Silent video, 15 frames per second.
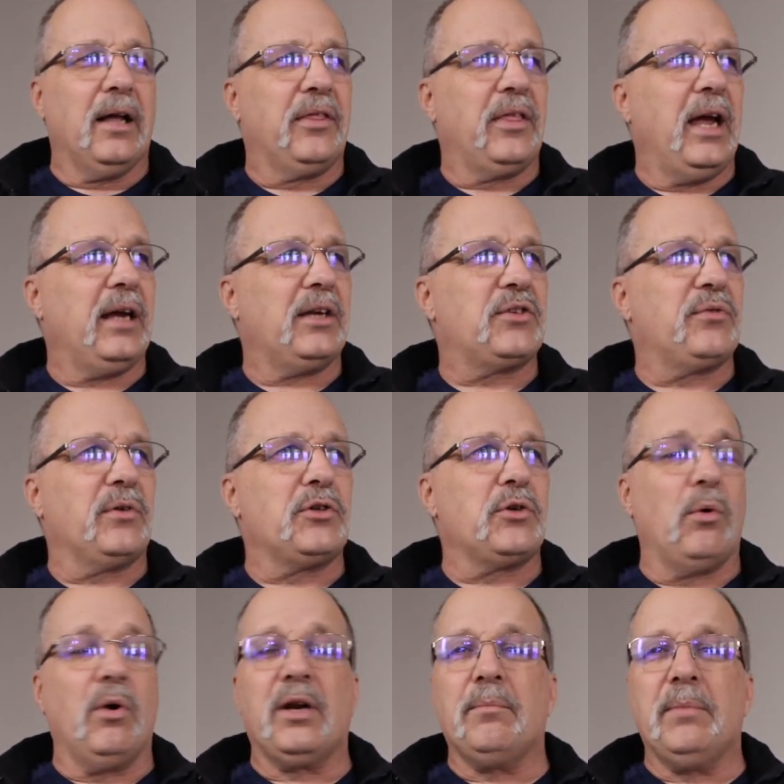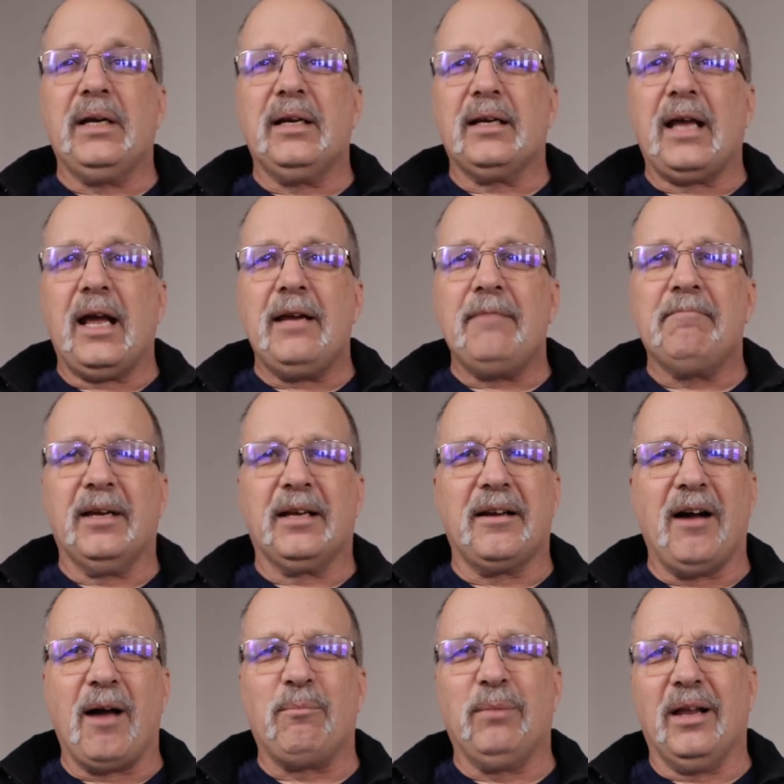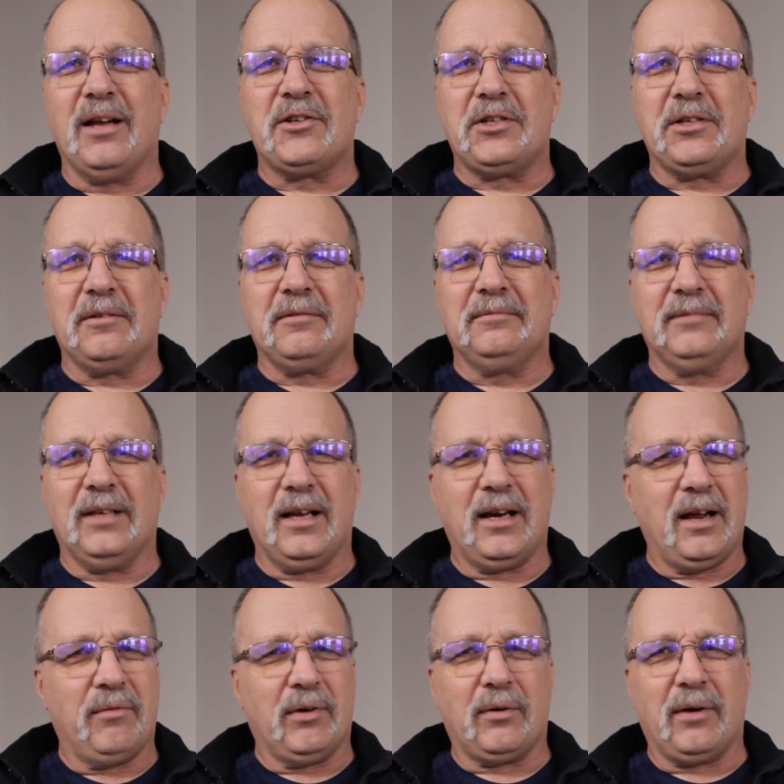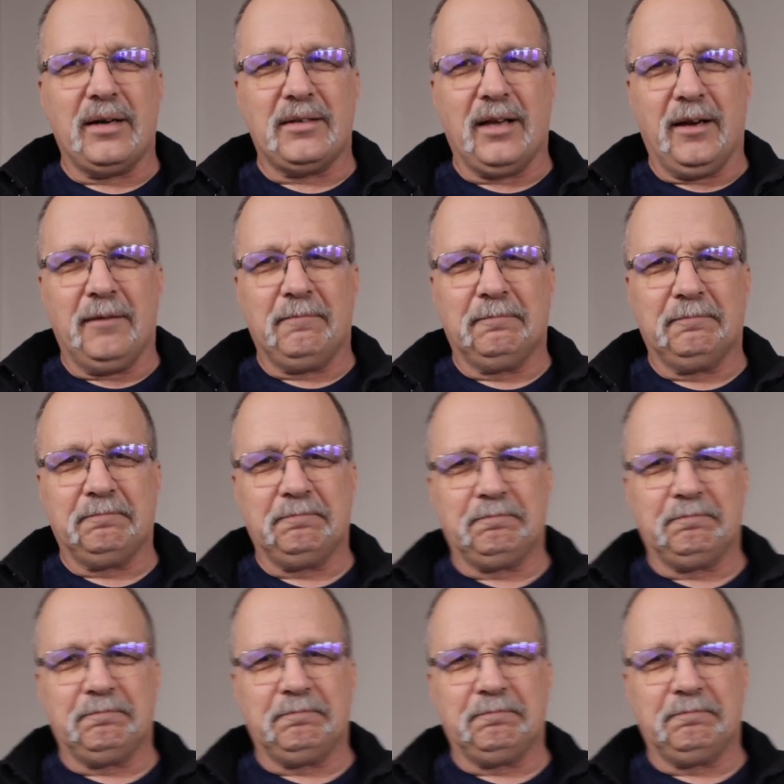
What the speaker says: Thanks for joining me today. May God bless you and have a great day.